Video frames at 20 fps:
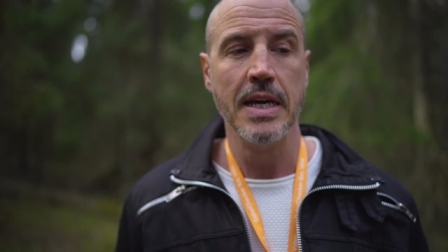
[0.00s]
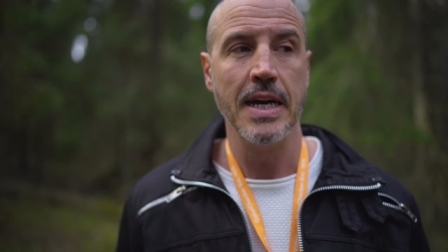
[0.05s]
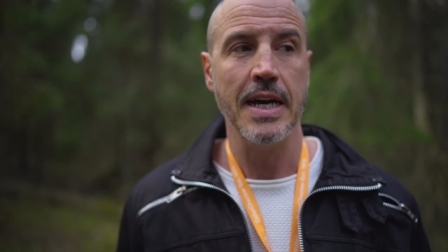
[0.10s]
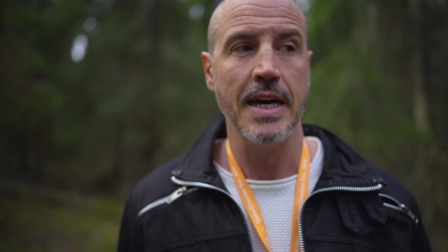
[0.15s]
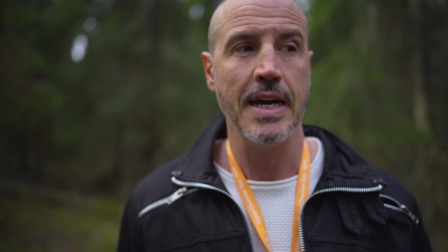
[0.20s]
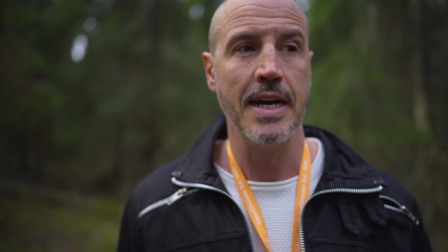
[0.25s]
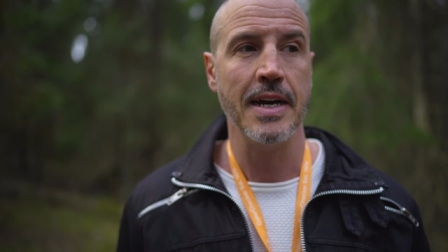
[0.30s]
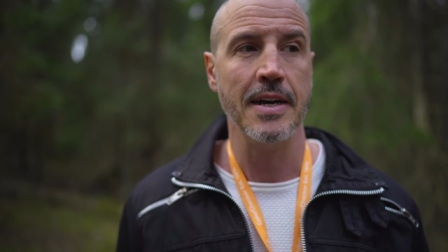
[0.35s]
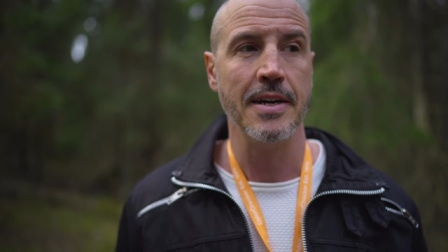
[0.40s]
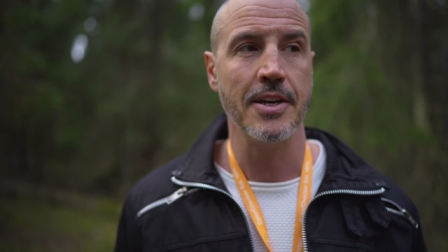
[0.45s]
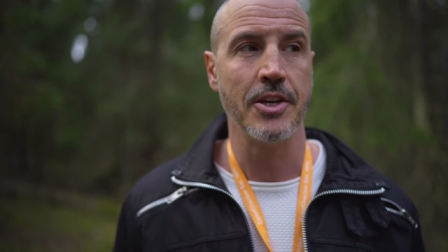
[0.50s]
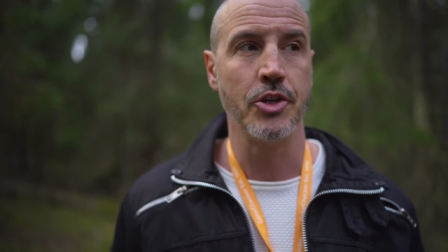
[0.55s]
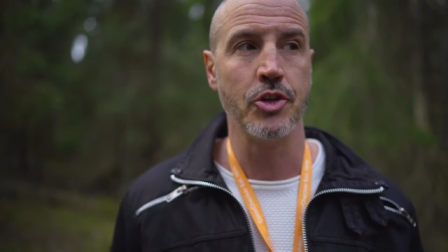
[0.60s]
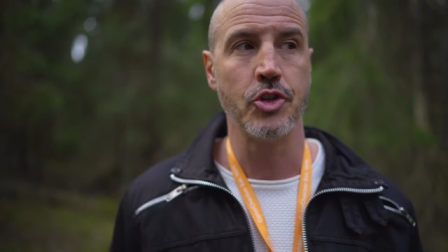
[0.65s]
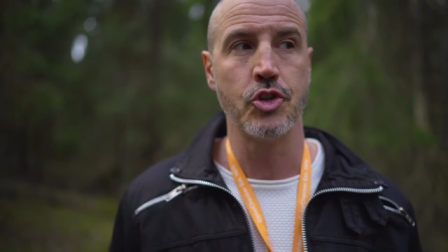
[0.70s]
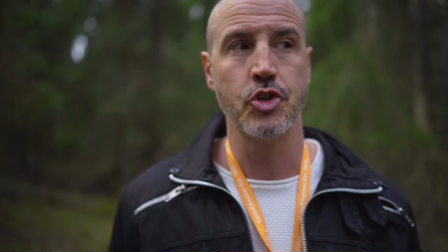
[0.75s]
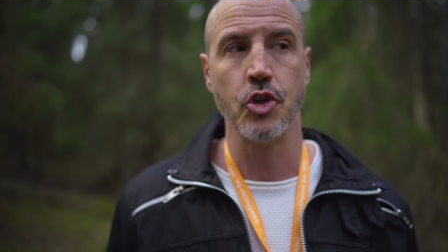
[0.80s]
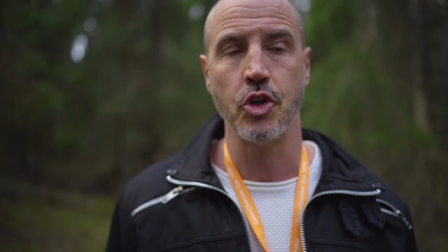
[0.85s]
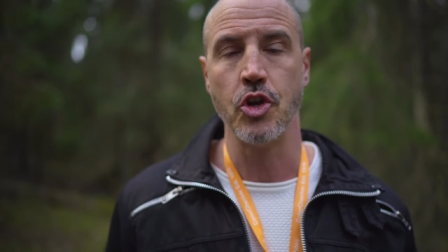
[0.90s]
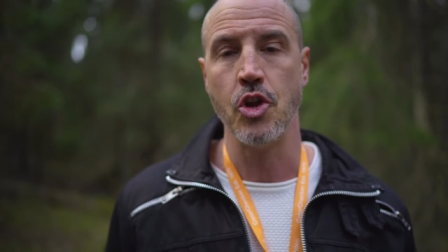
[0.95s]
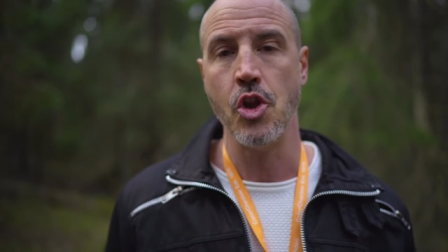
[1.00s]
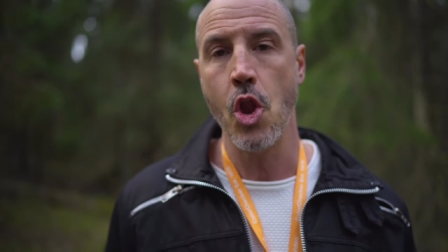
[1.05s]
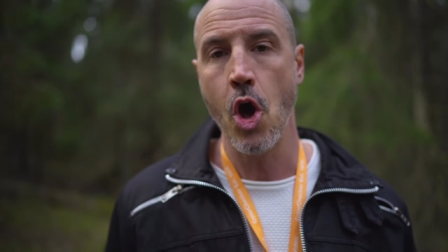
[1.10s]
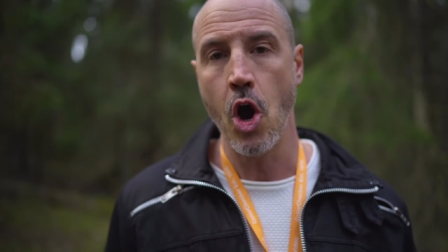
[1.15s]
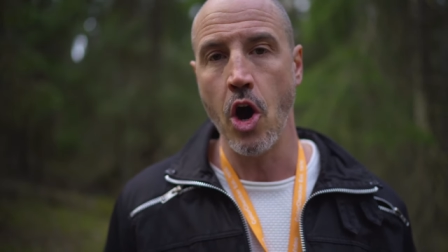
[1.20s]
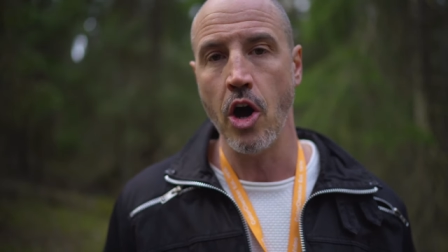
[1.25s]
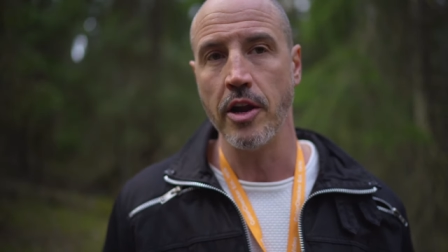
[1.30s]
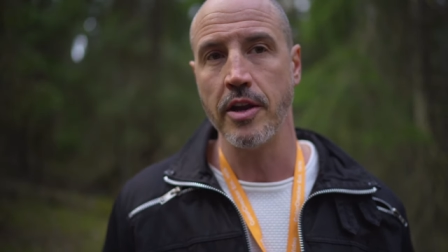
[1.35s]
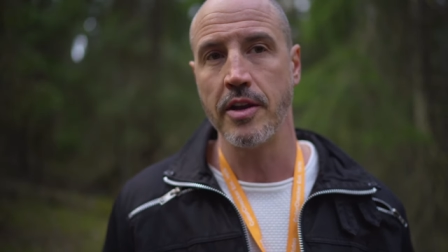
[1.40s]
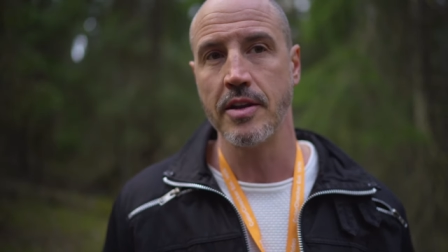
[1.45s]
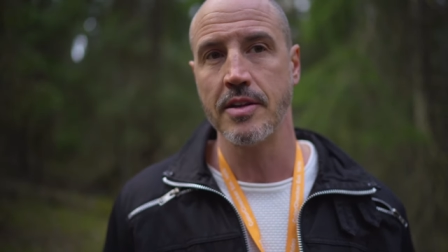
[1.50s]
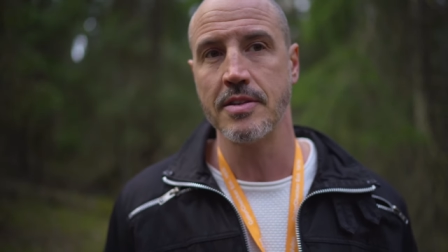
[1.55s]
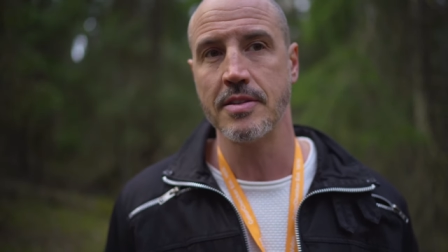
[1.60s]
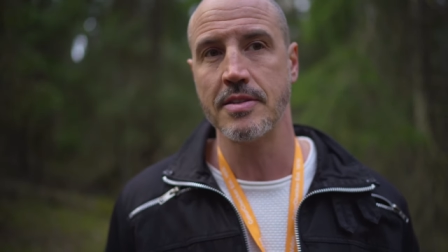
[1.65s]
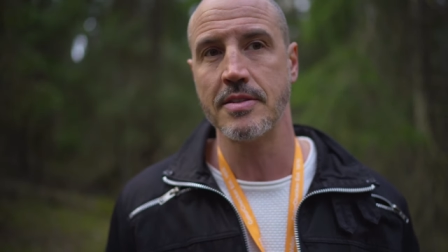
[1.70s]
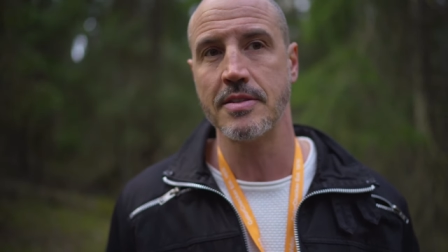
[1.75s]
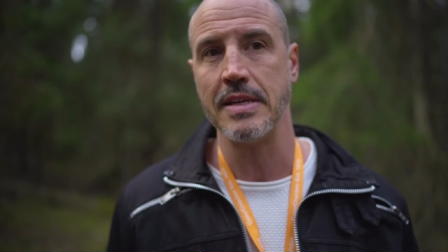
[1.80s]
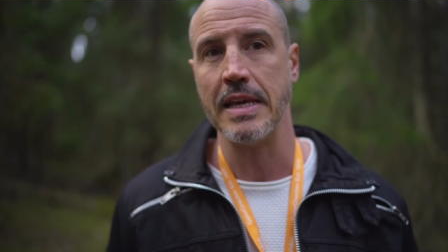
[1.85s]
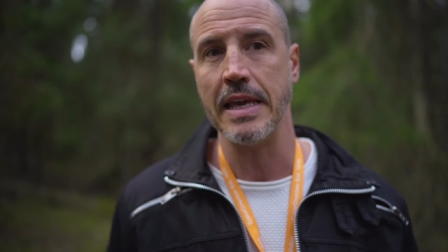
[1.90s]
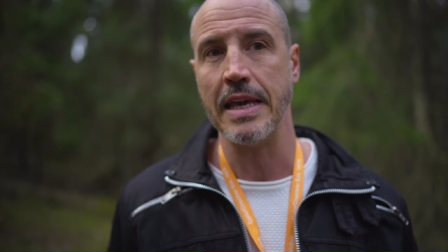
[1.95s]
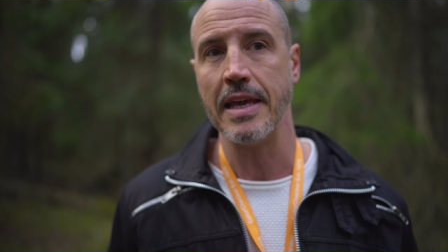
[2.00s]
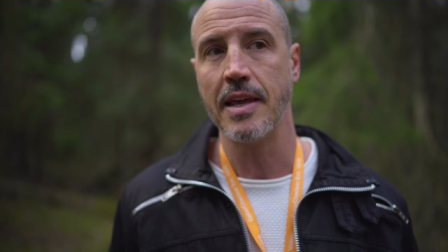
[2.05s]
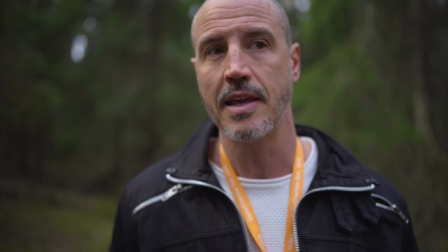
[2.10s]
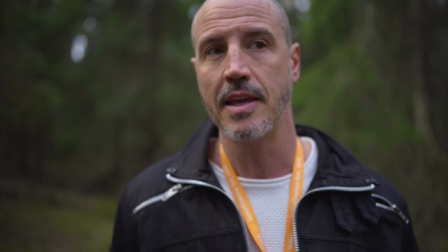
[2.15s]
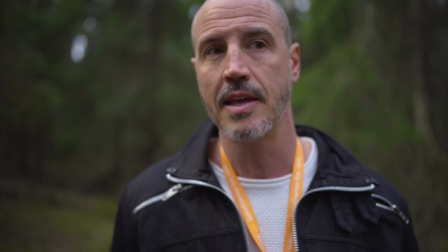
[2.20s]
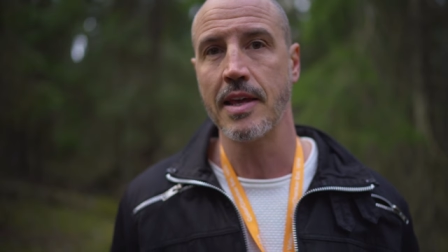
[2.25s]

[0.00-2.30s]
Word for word: Uh, you should not seek